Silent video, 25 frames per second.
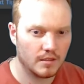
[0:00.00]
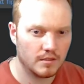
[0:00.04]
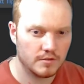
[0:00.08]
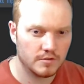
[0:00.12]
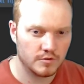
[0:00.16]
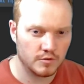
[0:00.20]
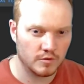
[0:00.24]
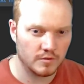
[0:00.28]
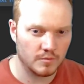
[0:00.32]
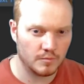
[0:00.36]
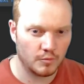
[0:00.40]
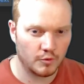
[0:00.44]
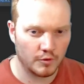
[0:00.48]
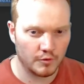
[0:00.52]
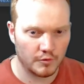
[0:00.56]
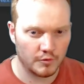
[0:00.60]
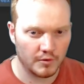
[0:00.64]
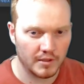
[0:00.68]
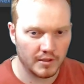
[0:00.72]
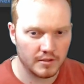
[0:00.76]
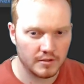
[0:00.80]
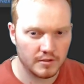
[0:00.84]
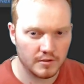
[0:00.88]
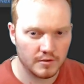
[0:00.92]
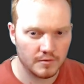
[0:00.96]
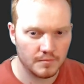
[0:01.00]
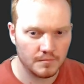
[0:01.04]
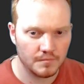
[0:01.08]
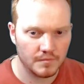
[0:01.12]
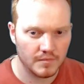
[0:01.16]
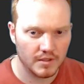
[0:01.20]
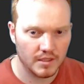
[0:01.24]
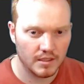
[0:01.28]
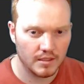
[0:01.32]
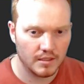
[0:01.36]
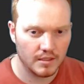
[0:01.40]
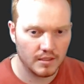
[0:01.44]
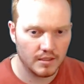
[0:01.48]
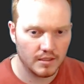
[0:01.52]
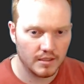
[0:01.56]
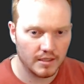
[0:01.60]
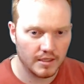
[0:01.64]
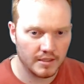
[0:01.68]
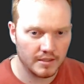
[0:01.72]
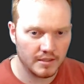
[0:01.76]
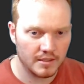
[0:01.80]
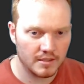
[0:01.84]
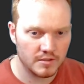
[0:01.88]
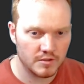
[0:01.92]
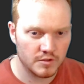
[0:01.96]
So import random,
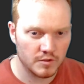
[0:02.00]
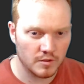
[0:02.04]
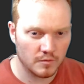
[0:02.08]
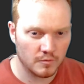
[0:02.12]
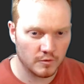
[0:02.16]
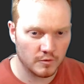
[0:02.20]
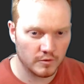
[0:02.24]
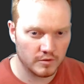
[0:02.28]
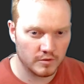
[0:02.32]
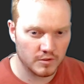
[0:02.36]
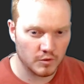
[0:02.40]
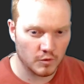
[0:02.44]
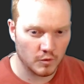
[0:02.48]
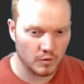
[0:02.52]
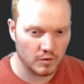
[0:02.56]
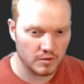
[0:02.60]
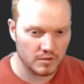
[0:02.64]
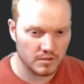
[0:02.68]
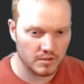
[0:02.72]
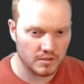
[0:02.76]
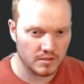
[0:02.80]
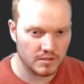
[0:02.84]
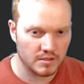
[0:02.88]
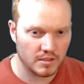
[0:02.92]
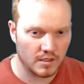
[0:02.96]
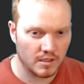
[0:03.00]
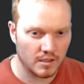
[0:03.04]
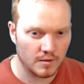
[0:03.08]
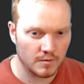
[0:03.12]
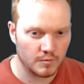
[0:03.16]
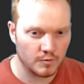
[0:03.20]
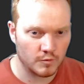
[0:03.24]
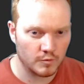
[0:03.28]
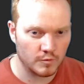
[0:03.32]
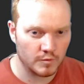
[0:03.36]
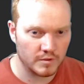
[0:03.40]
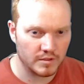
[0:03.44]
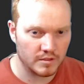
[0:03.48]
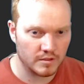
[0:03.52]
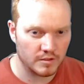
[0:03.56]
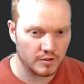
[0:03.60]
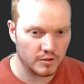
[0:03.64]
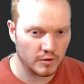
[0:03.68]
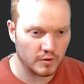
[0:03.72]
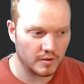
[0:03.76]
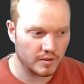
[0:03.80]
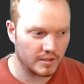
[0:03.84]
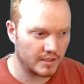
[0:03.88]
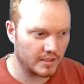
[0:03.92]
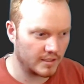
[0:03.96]
and then somewhere towards the top, we can
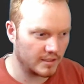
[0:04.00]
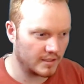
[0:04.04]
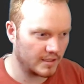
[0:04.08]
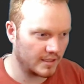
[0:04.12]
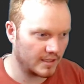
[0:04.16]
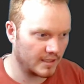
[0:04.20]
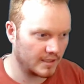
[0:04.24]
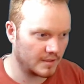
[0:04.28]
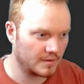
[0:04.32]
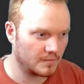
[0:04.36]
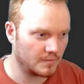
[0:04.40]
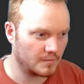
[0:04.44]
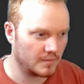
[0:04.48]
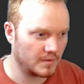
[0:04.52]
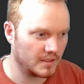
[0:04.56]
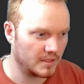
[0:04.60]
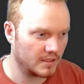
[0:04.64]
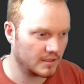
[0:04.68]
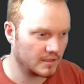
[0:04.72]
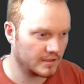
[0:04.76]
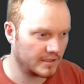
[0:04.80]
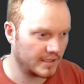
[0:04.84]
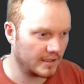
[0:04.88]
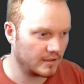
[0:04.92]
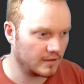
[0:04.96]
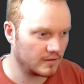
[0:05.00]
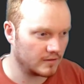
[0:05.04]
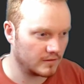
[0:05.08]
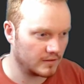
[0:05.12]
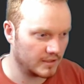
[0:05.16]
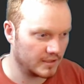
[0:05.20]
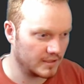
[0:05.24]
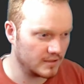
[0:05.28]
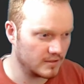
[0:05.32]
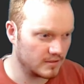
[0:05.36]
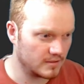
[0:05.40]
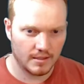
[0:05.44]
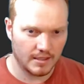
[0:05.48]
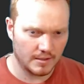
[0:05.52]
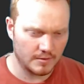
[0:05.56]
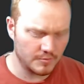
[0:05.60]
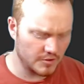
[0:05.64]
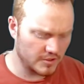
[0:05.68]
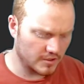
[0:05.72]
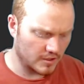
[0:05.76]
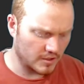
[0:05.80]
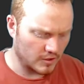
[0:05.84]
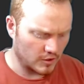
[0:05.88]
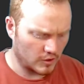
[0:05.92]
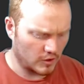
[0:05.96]
go ahead and make that list. I'm
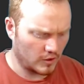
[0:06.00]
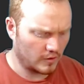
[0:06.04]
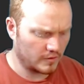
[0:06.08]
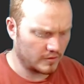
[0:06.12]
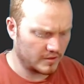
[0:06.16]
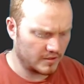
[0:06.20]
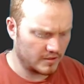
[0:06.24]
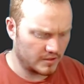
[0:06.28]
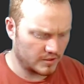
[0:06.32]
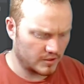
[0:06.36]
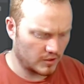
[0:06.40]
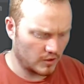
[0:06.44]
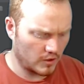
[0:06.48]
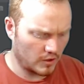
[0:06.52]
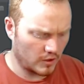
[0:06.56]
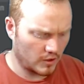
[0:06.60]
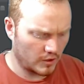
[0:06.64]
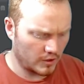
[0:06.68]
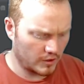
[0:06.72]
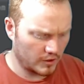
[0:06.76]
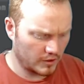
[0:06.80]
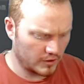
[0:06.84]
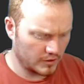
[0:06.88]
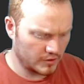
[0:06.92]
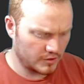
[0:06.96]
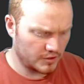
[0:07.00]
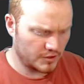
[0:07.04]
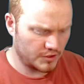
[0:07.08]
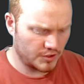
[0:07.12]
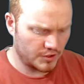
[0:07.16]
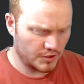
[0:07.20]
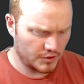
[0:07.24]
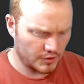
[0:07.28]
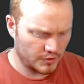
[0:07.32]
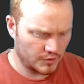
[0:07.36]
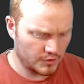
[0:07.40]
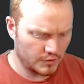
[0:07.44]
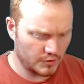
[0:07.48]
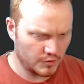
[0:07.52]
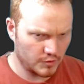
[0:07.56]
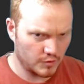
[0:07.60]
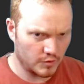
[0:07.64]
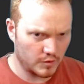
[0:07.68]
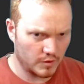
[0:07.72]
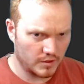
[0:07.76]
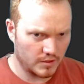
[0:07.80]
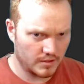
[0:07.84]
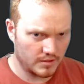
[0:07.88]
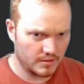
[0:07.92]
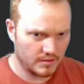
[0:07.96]
just gonna call this R
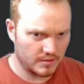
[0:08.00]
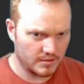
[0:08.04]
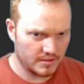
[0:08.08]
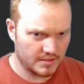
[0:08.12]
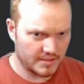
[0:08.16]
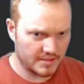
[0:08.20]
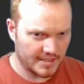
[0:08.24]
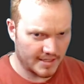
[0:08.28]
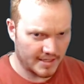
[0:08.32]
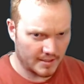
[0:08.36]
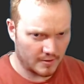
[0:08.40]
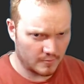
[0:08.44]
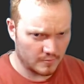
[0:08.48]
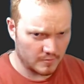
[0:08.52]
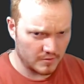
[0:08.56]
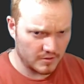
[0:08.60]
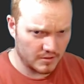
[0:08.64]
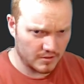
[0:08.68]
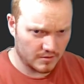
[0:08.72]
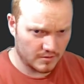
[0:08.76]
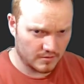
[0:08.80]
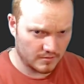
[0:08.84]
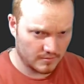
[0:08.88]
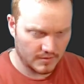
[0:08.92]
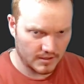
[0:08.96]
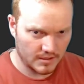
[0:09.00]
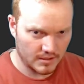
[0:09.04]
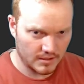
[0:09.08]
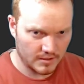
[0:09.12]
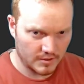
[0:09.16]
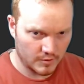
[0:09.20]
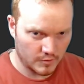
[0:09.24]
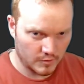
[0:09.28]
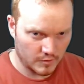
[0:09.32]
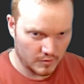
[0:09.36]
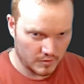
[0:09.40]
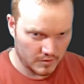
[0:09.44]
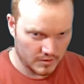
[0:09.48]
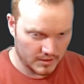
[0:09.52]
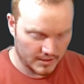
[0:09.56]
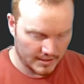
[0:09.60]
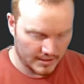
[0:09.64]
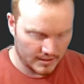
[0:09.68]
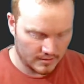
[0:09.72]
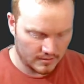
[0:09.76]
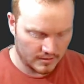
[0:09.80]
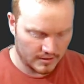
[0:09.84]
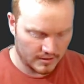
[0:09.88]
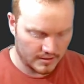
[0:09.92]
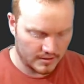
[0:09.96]
two sounds equals a
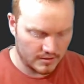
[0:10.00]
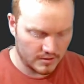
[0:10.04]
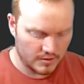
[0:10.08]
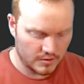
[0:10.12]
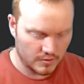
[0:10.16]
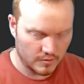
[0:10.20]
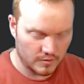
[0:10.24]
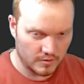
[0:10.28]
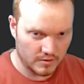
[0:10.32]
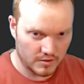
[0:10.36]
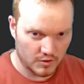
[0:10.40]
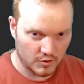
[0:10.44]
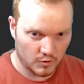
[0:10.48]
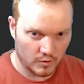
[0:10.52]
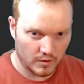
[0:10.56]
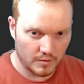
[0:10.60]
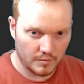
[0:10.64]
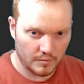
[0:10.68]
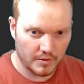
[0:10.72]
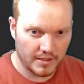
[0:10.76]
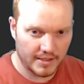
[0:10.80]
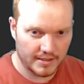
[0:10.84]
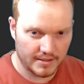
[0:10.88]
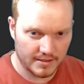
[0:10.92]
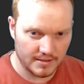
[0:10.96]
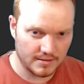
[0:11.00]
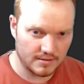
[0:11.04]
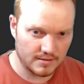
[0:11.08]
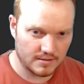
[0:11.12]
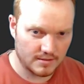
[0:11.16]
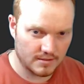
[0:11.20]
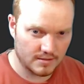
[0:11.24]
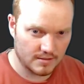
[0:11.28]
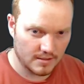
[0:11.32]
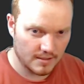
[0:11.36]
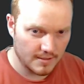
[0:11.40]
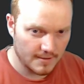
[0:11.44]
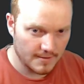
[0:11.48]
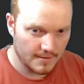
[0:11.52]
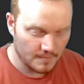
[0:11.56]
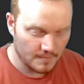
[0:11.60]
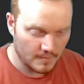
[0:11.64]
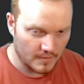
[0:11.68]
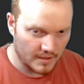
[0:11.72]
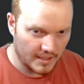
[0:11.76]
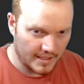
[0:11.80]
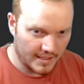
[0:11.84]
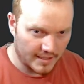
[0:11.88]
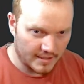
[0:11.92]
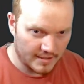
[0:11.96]
list, so the square brackets.
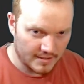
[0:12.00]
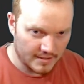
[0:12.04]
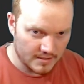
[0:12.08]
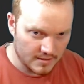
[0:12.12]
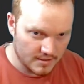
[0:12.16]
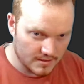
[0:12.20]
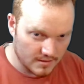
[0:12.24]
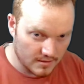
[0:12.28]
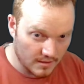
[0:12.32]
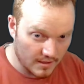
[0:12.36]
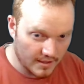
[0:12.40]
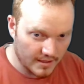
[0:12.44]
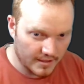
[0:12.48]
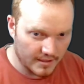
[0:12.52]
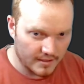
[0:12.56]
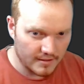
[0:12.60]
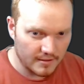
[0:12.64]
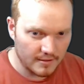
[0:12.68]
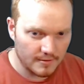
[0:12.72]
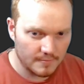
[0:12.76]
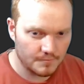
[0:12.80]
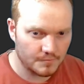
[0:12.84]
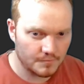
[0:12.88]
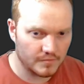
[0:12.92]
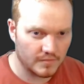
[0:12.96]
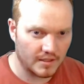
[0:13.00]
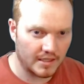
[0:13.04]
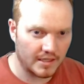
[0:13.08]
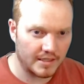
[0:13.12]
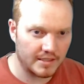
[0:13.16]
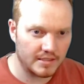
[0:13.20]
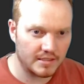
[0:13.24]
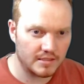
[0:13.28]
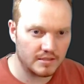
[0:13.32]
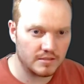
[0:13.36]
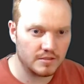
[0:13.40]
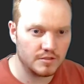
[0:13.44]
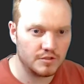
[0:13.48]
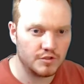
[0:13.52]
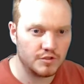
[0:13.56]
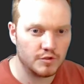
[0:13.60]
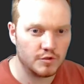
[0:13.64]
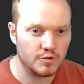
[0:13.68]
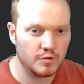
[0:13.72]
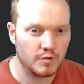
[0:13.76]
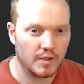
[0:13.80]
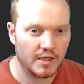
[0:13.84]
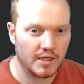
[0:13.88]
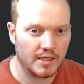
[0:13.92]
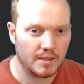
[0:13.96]
And inside, I need to
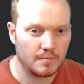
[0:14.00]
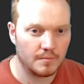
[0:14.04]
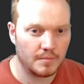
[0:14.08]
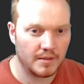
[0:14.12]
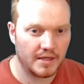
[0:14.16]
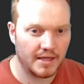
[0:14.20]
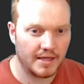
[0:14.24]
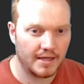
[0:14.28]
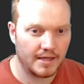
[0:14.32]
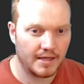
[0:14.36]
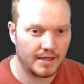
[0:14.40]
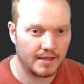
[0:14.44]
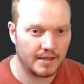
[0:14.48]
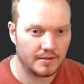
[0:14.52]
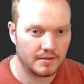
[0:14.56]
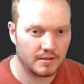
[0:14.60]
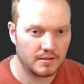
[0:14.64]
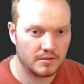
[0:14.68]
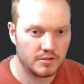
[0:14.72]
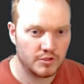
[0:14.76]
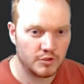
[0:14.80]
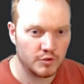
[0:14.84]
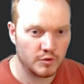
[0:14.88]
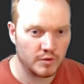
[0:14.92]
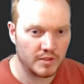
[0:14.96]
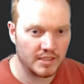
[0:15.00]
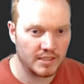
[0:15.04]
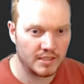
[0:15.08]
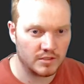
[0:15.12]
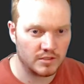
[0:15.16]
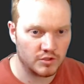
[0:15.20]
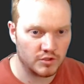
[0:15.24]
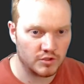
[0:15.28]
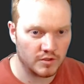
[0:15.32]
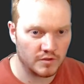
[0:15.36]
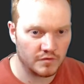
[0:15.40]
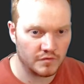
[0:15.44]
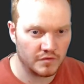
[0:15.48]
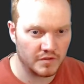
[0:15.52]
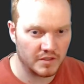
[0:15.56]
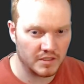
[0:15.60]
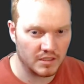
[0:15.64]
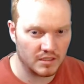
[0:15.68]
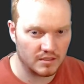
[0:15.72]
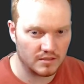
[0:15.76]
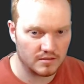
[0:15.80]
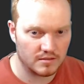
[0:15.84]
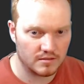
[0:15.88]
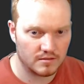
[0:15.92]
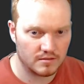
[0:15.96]
do a path to each of
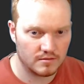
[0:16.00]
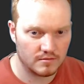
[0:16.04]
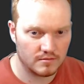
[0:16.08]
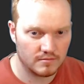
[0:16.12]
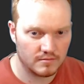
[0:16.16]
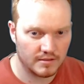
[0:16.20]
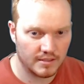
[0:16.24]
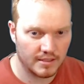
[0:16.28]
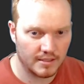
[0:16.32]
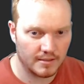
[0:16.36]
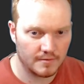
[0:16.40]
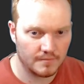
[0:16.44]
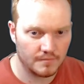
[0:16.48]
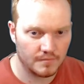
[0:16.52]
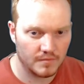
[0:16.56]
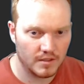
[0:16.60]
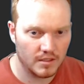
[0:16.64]
these, okay?